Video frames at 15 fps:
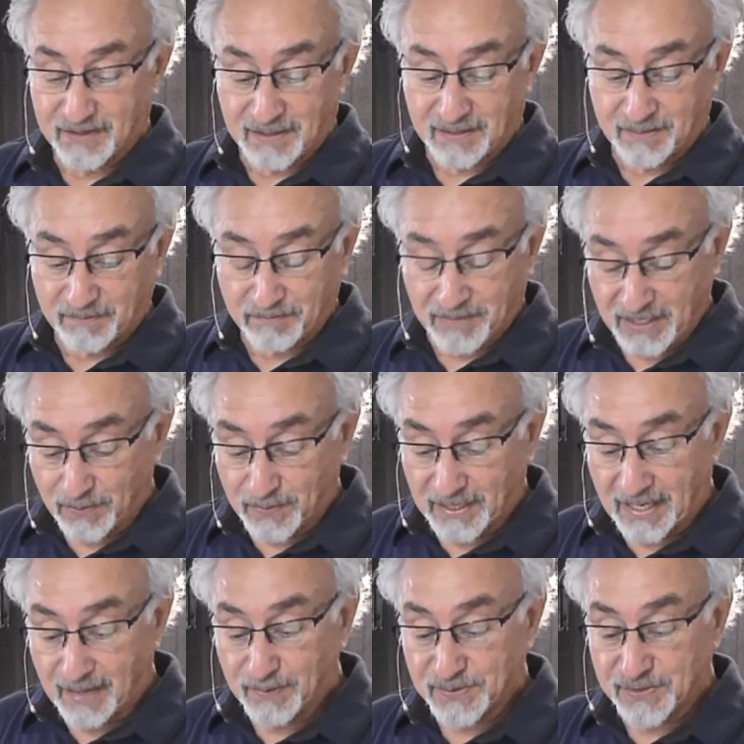me when
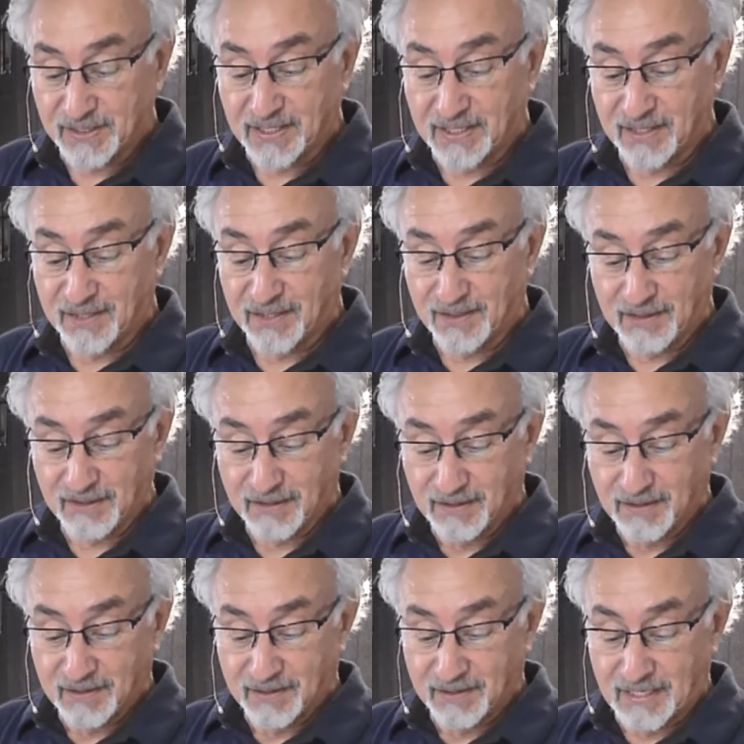I was a kid,
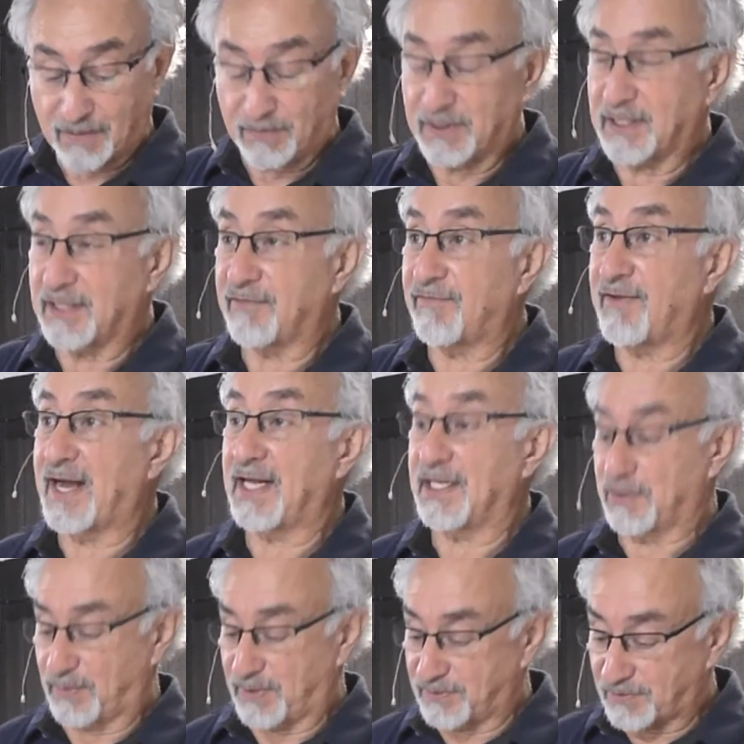not really
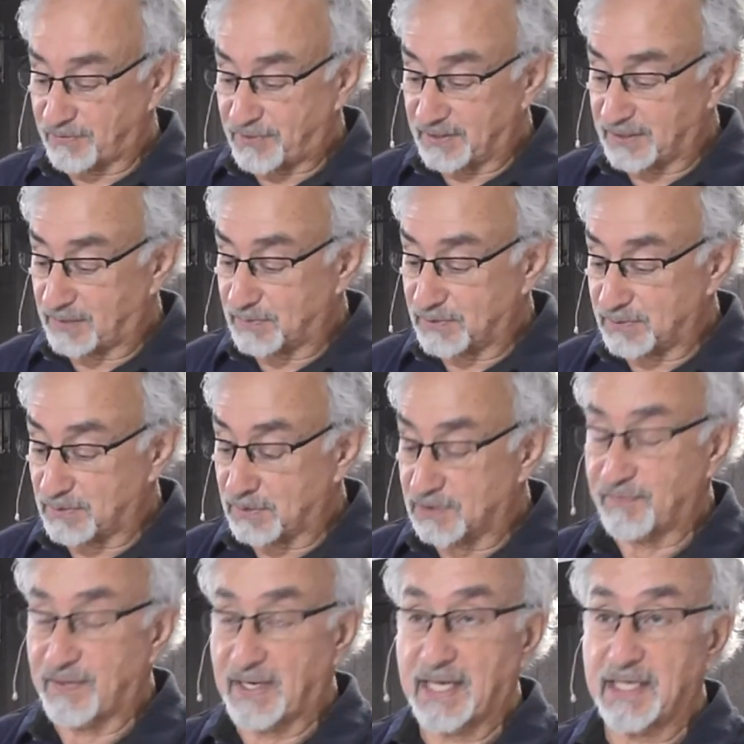valuing the thing that was the most
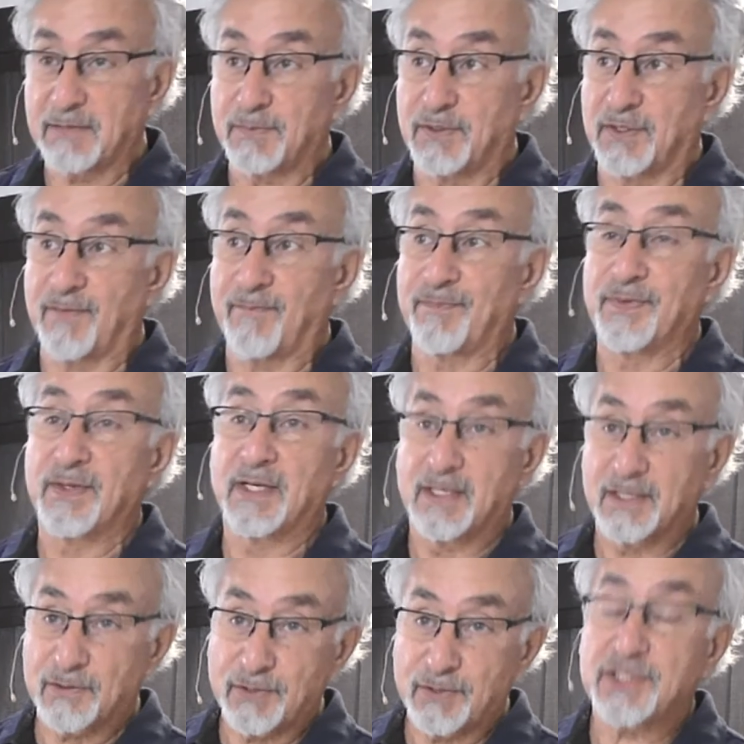valuable,
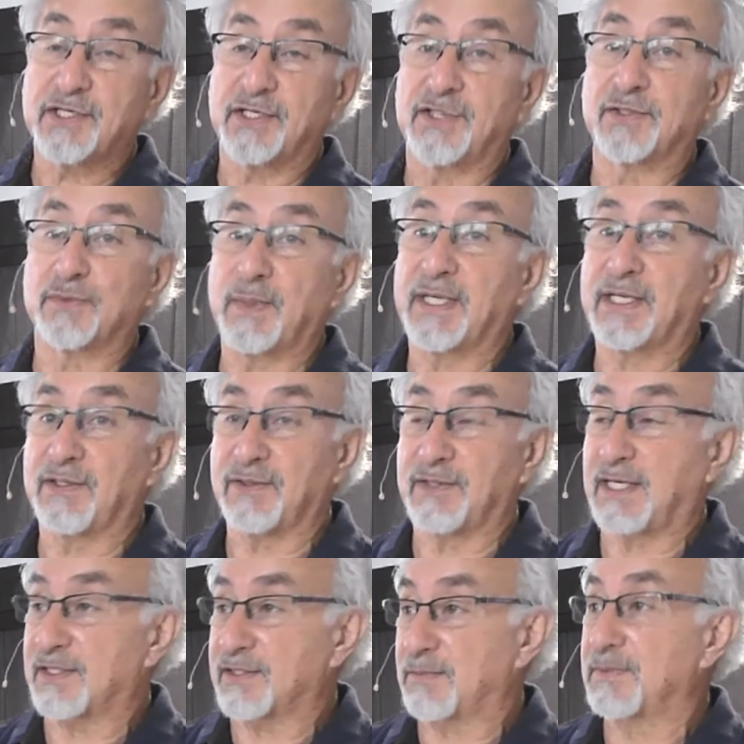Christians, we can do
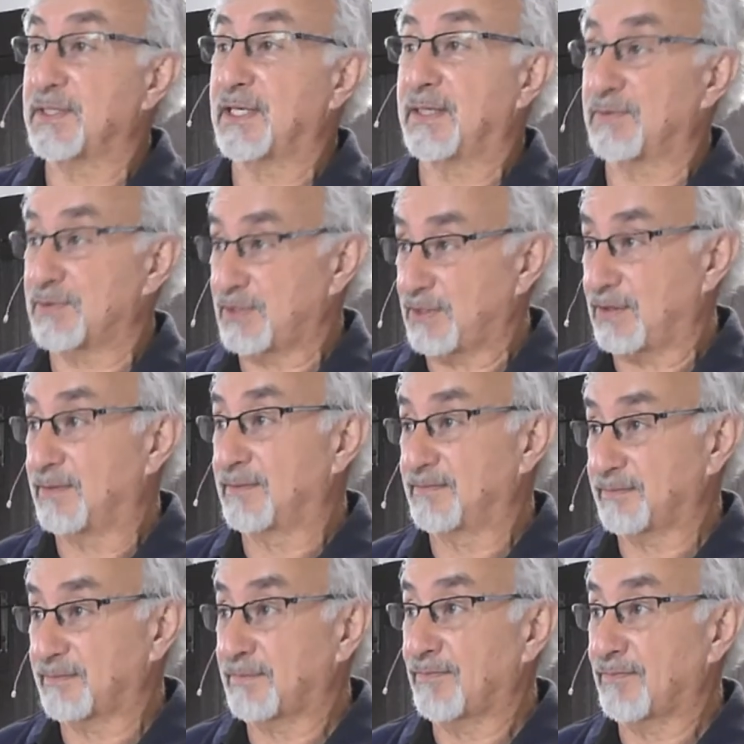that sometimes too.
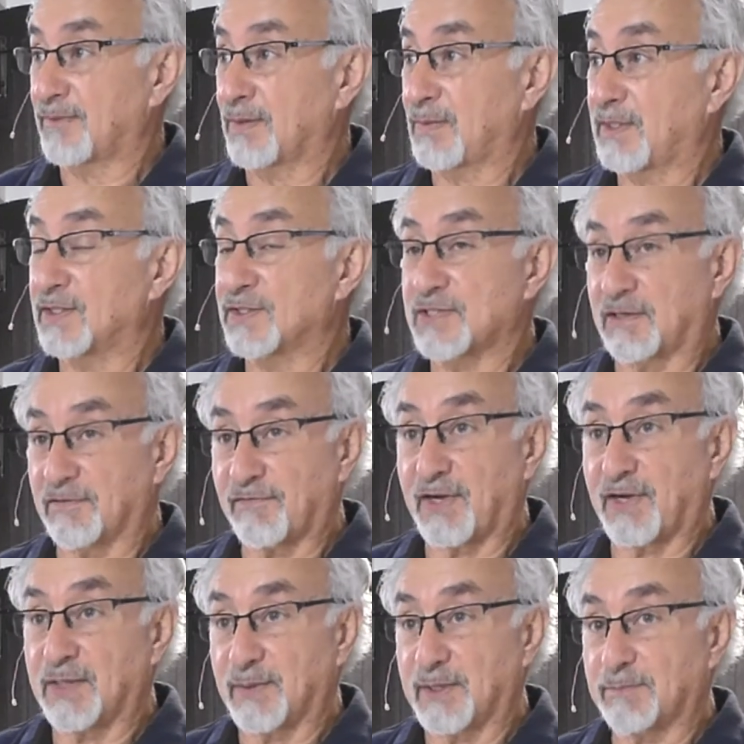We can start
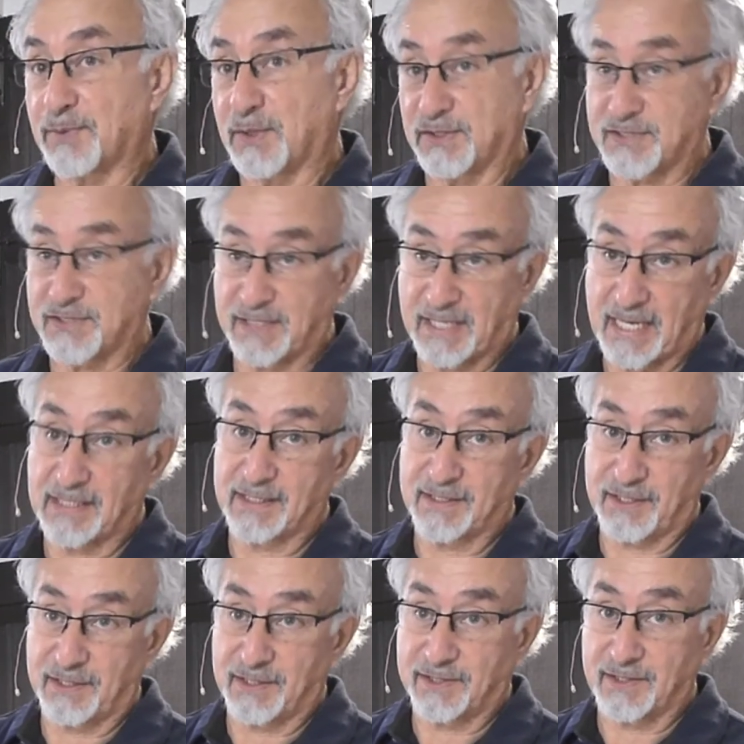following
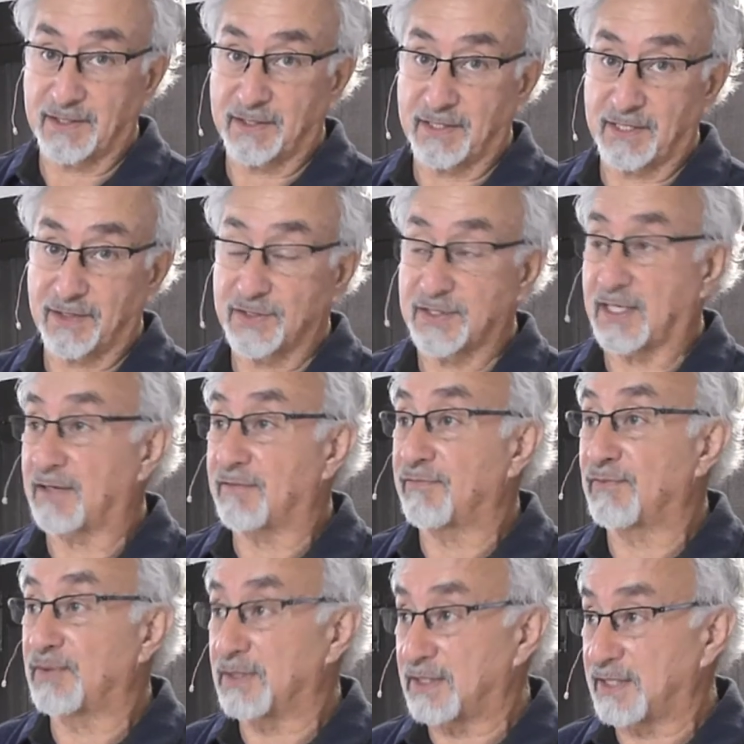personalities instead of
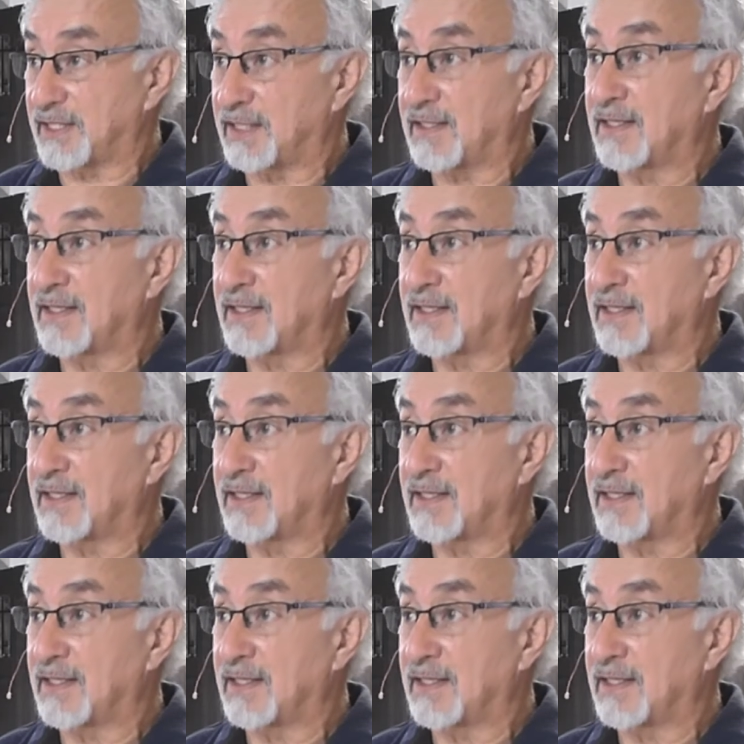really